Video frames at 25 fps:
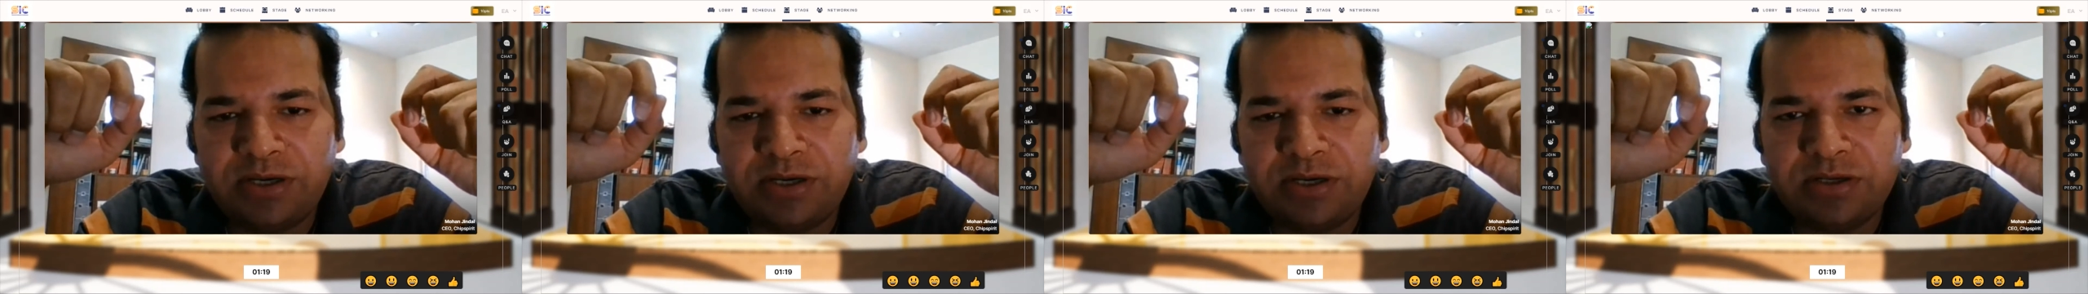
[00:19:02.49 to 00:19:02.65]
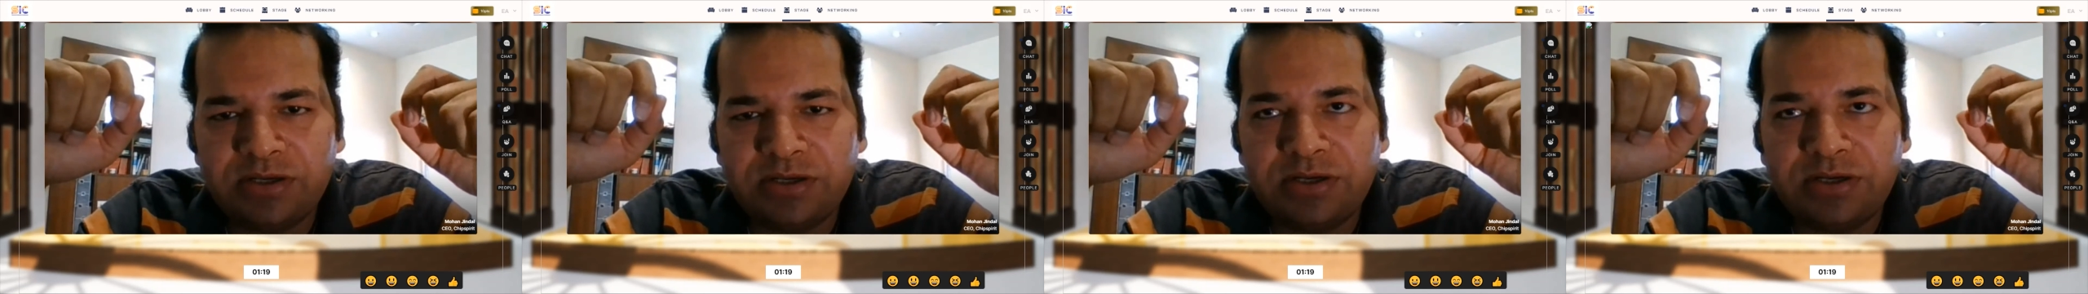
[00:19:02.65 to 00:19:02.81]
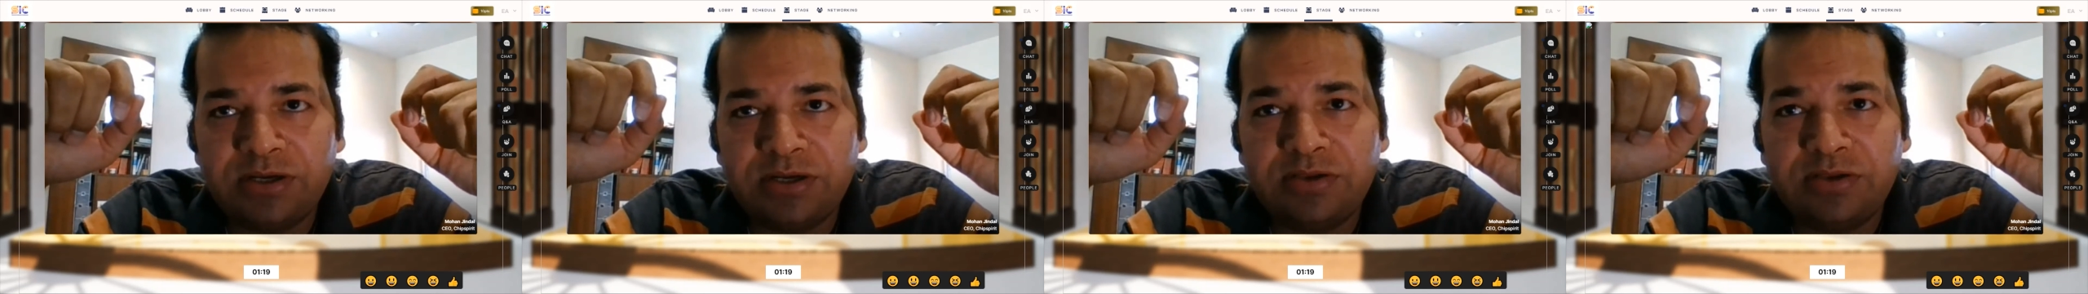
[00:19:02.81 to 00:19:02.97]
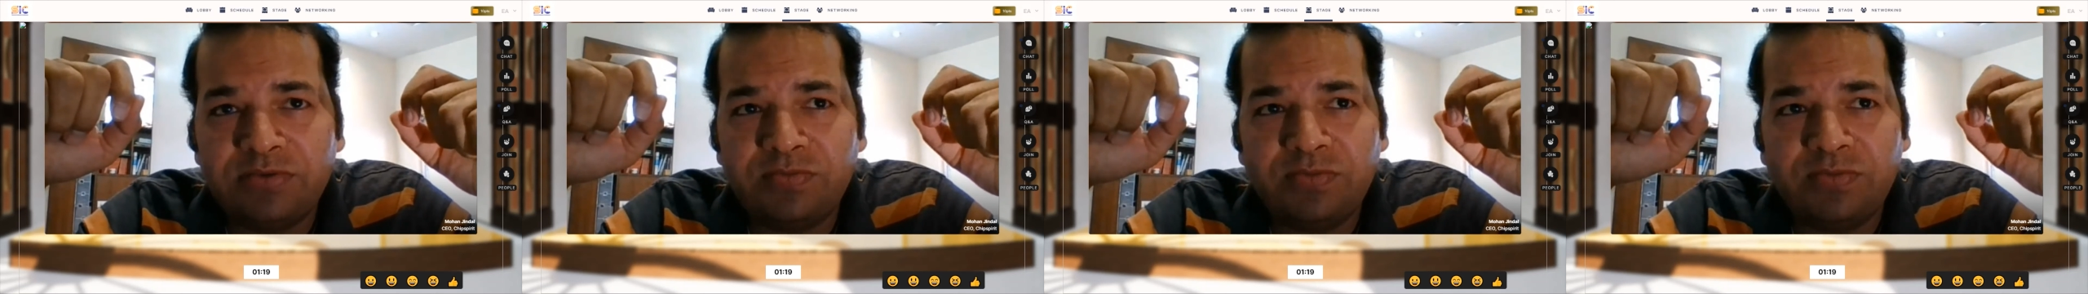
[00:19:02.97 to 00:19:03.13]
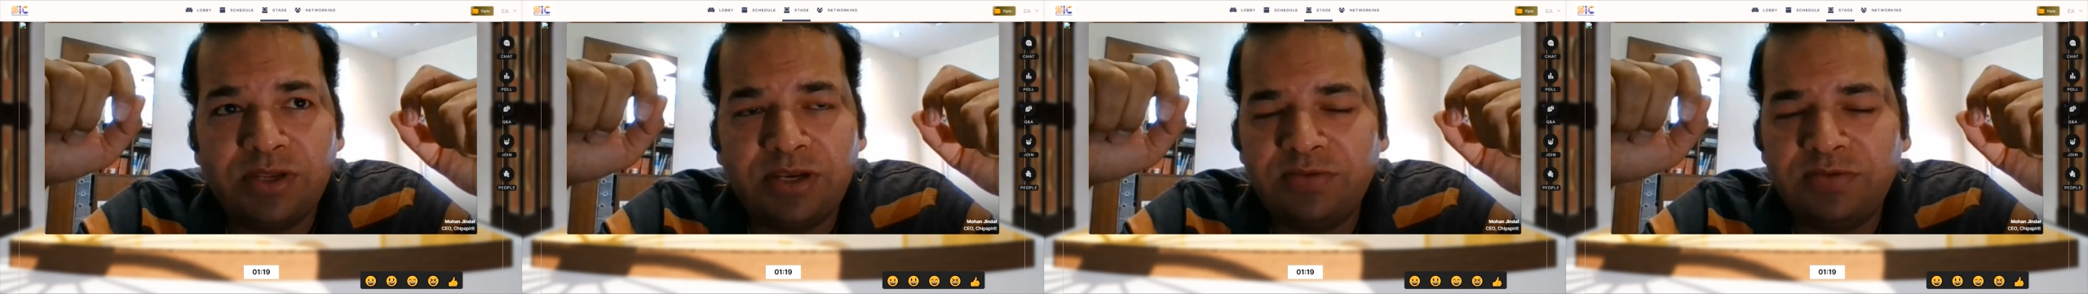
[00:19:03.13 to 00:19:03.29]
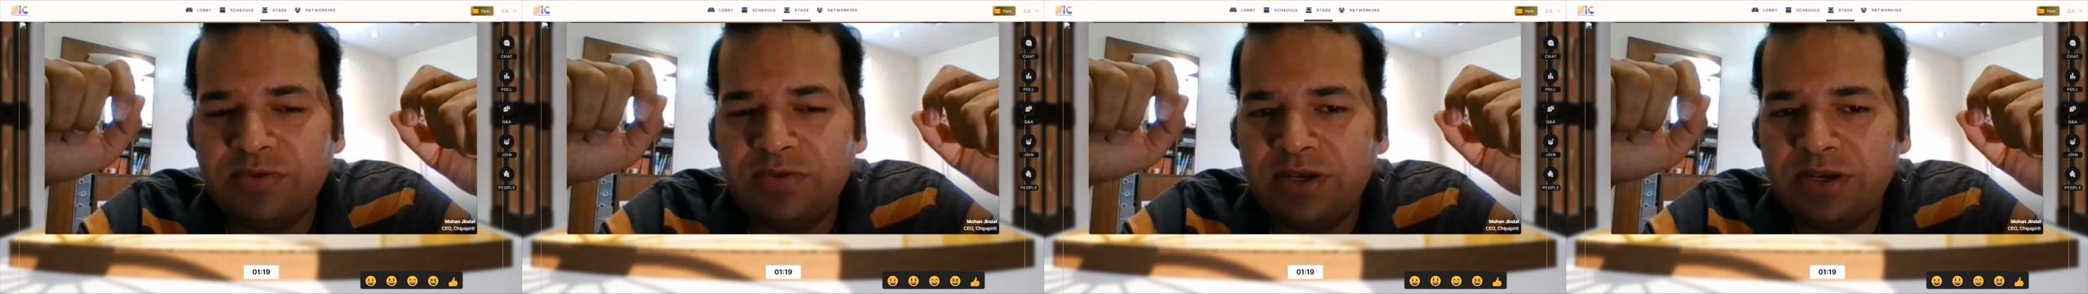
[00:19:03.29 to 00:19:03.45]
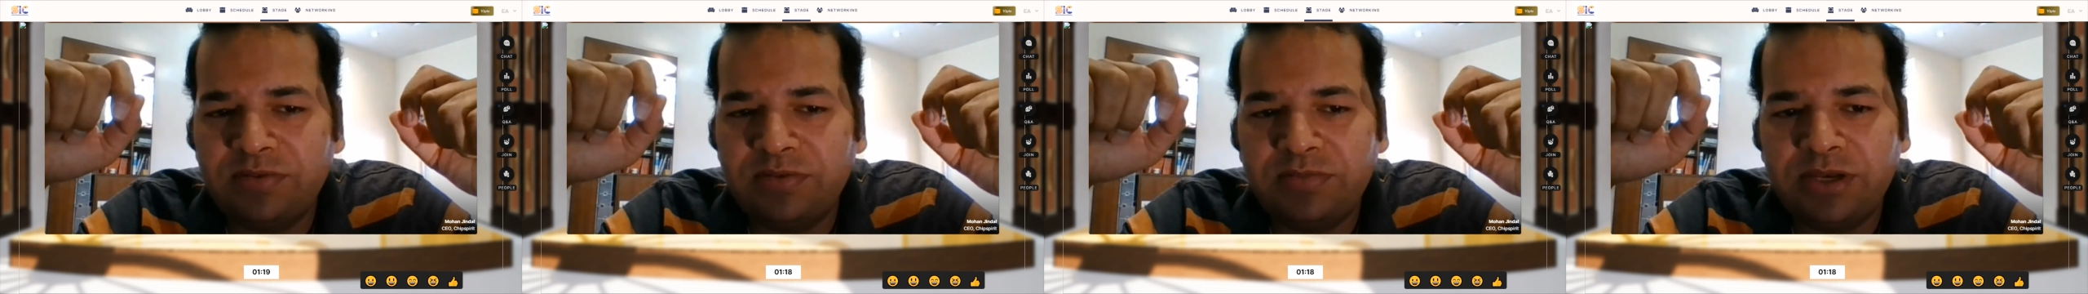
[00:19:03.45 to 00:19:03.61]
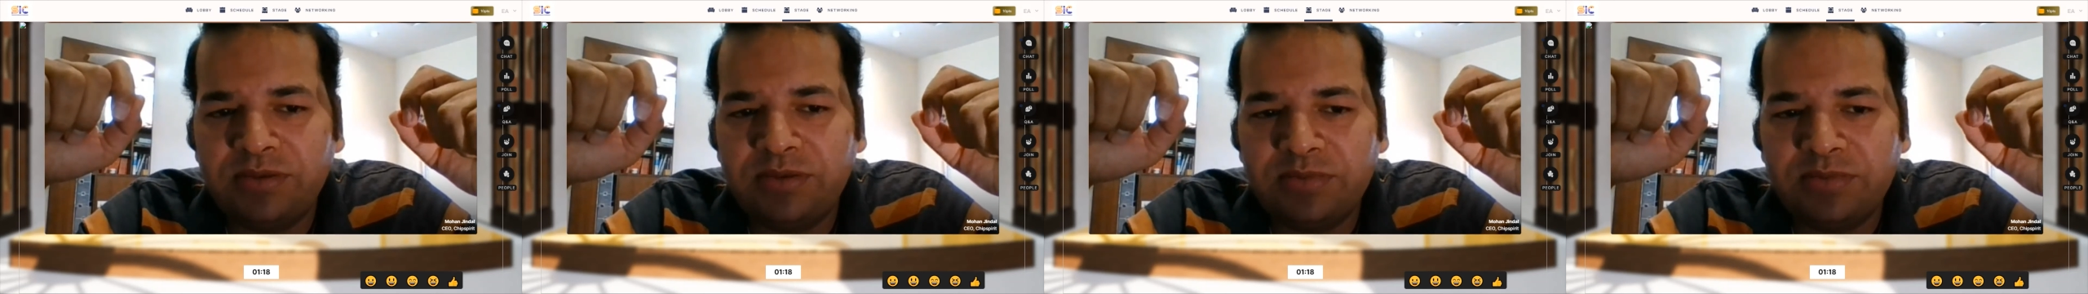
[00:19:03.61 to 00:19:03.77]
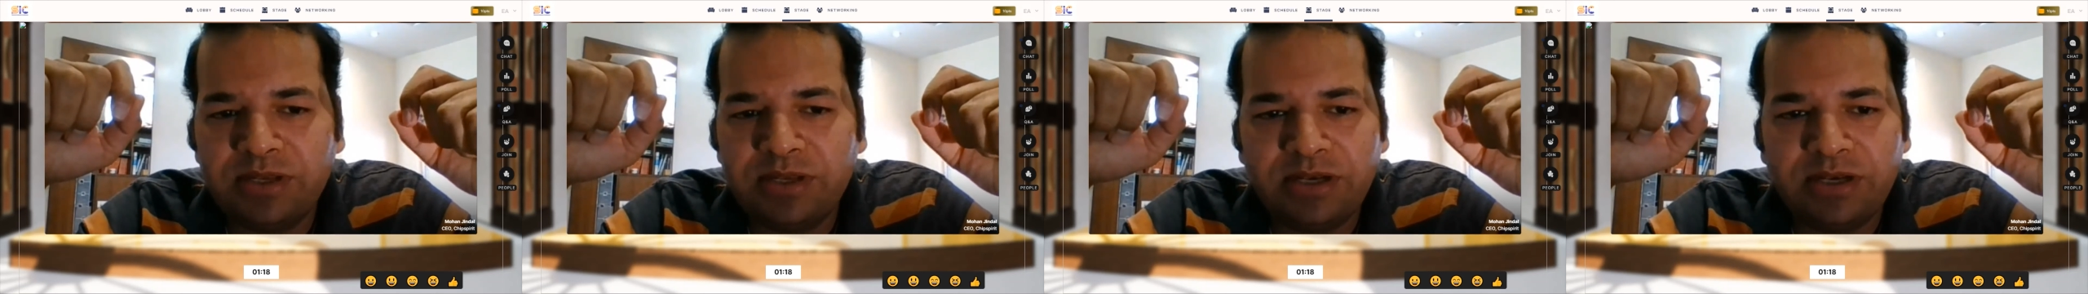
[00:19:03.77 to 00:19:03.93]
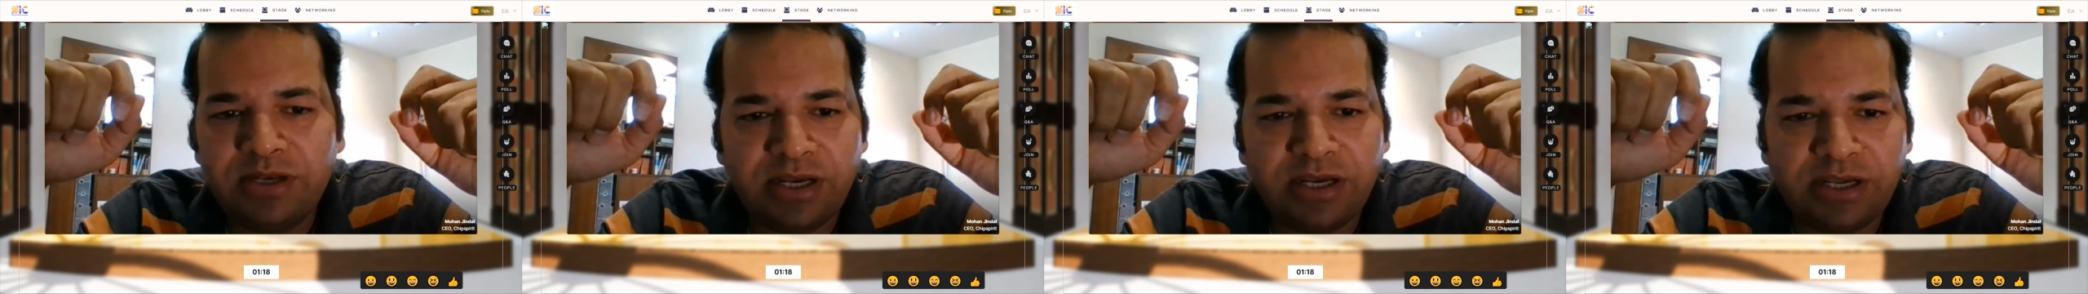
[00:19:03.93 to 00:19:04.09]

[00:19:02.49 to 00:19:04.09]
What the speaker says: it's very, very minimal.